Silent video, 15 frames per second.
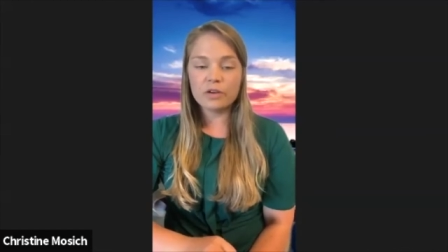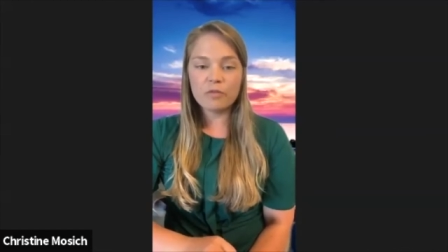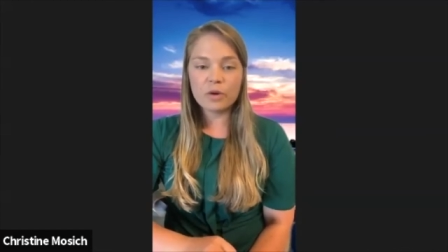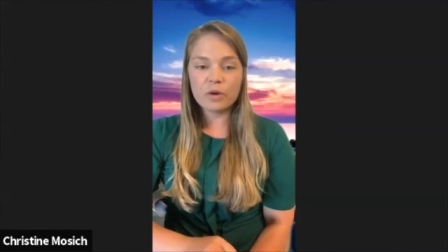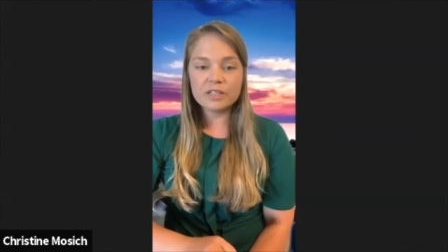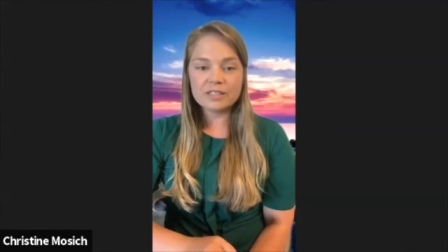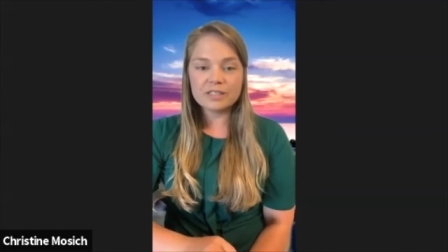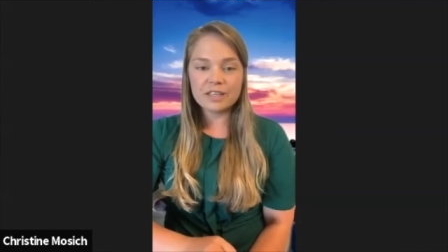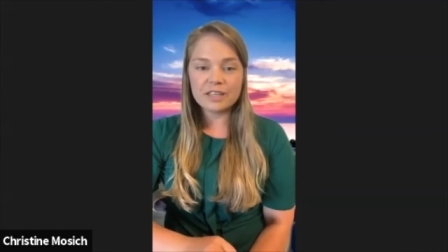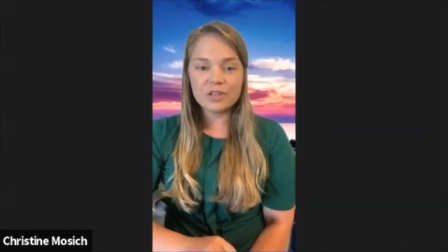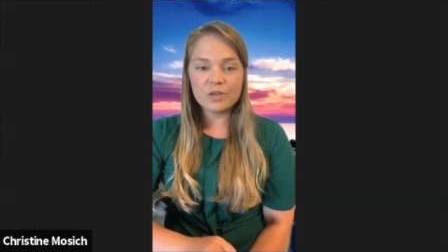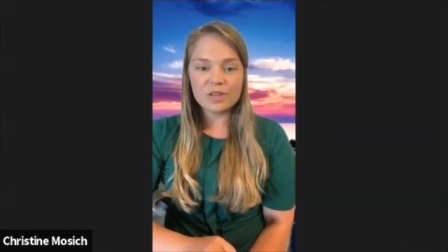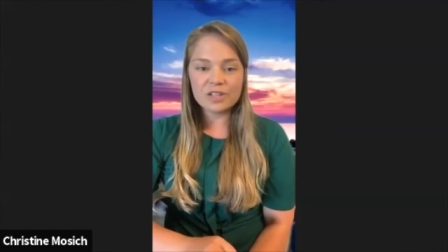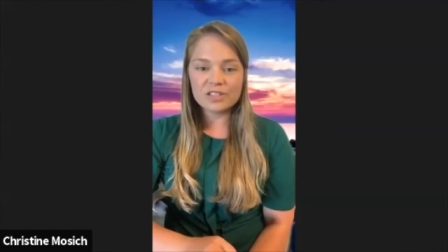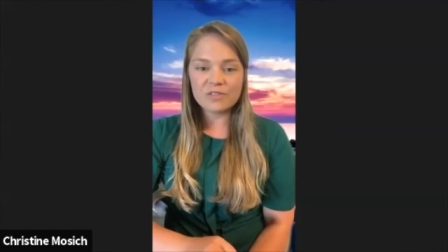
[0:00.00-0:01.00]
forward to seeing you
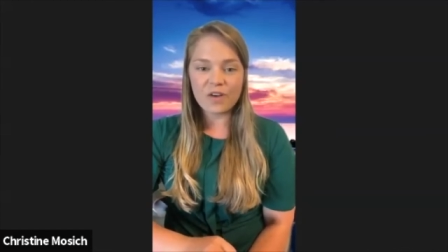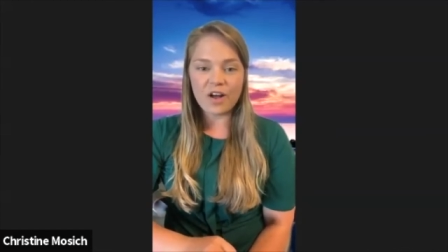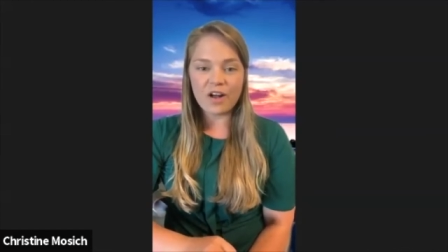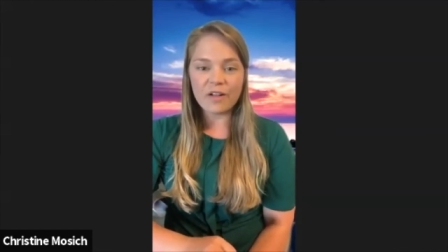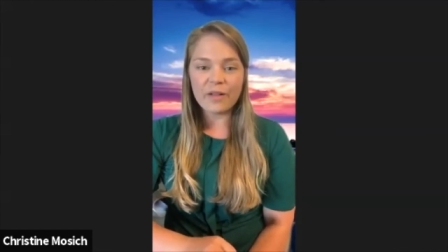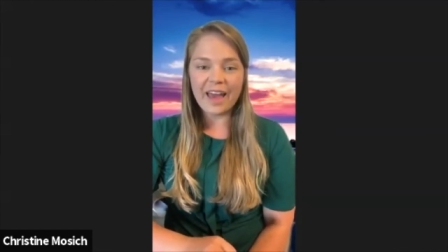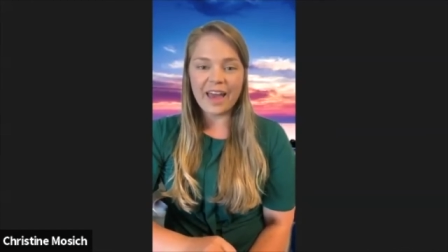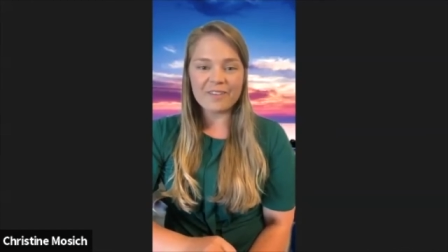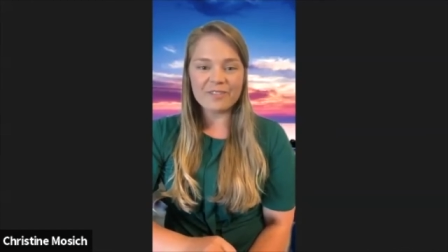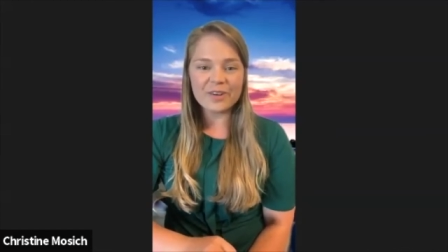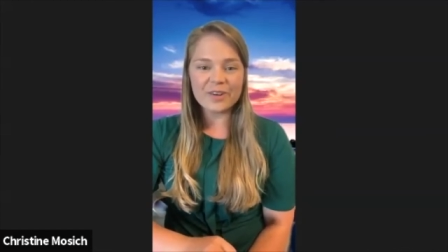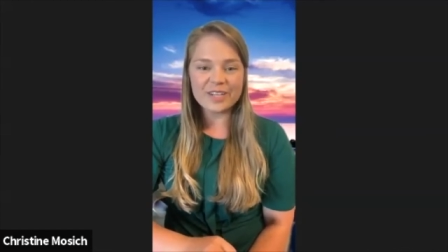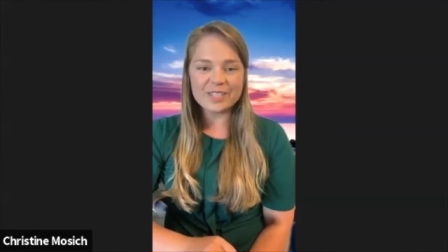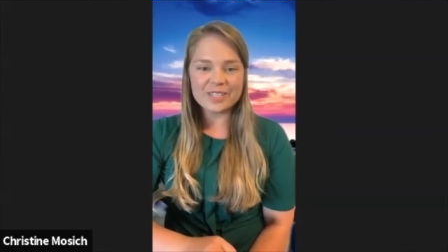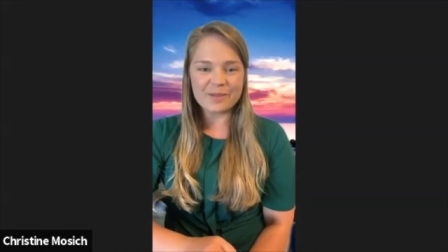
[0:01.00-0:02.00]
this fall. Have a
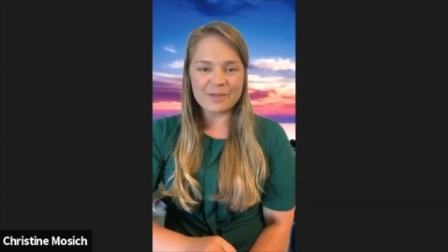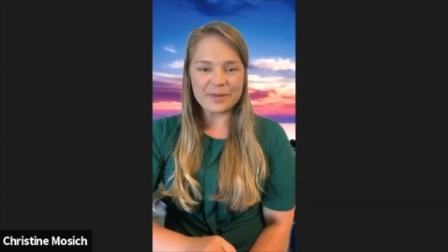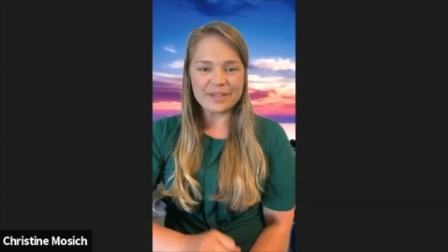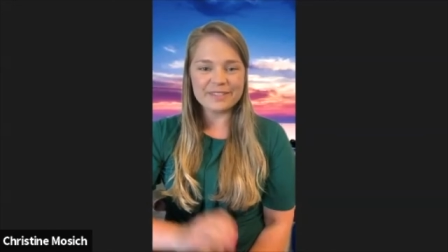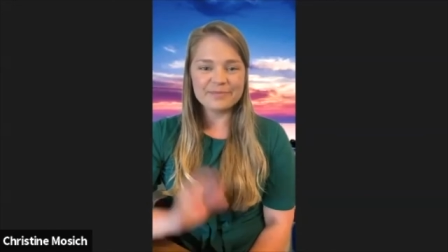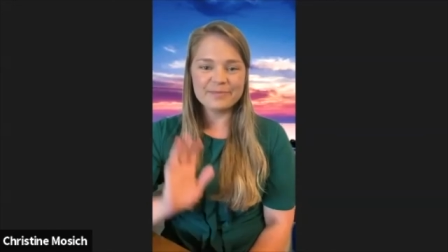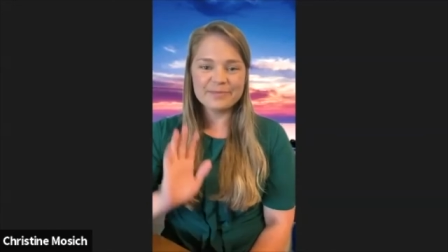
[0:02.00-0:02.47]
great summer.